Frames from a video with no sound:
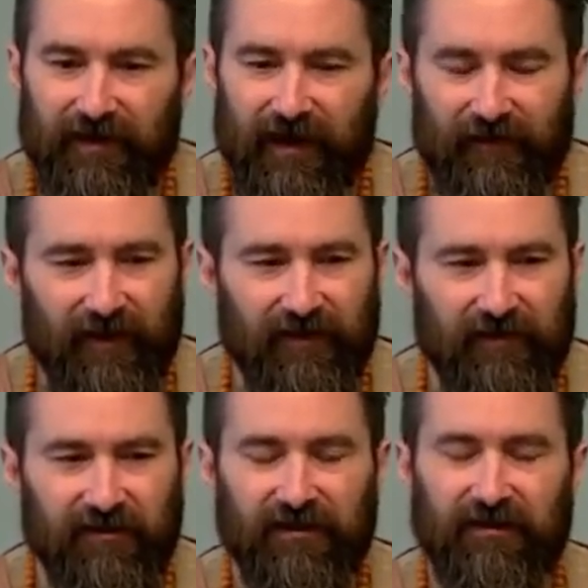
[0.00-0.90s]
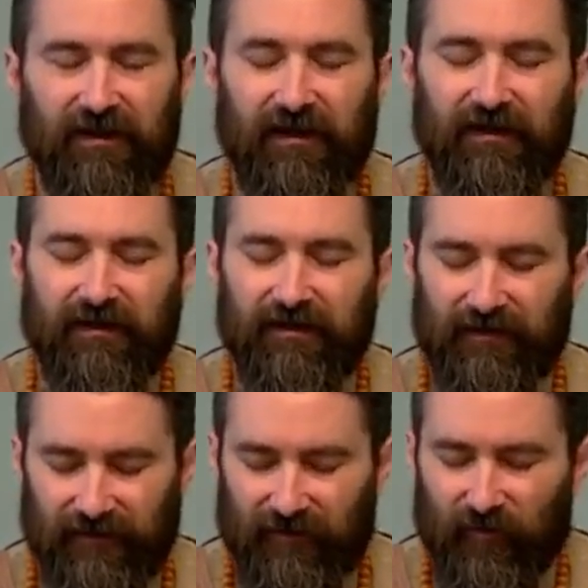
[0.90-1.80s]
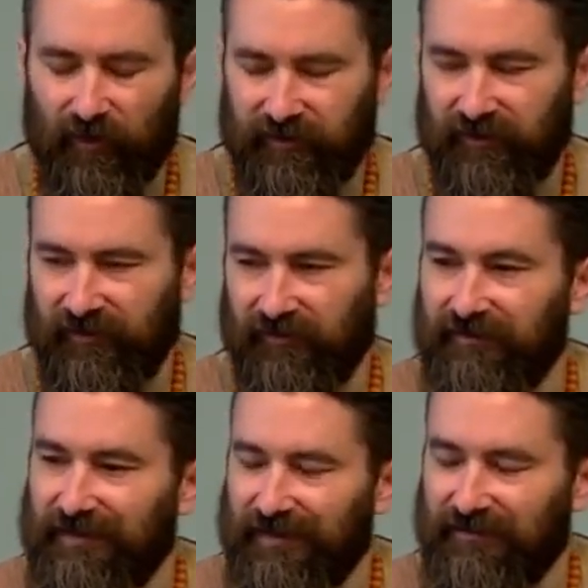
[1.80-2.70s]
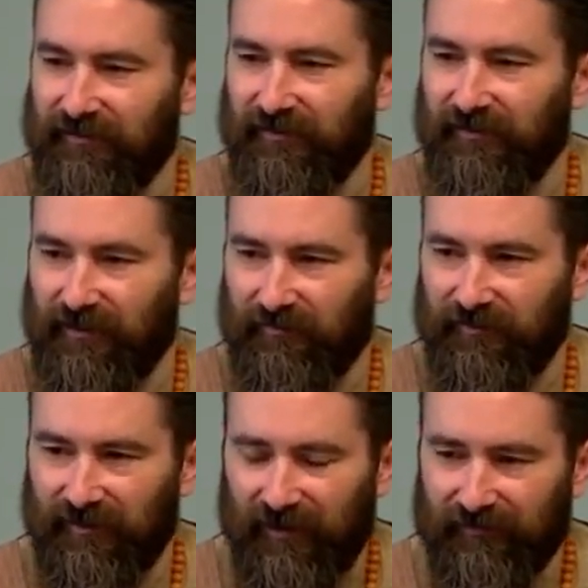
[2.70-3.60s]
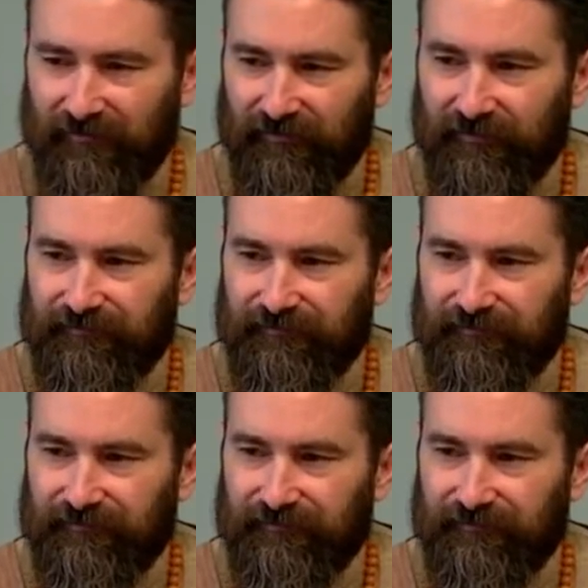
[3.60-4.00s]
And then it's just like watching the desert come to life.